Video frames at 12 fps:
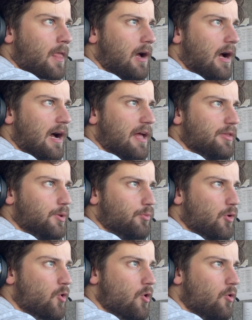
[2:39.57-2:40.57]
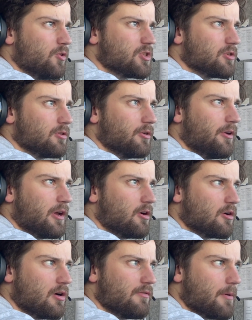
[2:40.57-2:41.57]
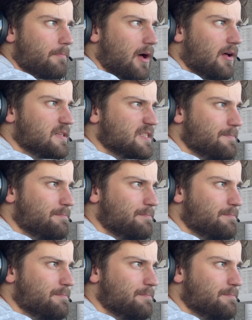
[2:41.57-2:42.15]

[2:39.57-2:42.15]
And the quotes are loading. I'll go over the policy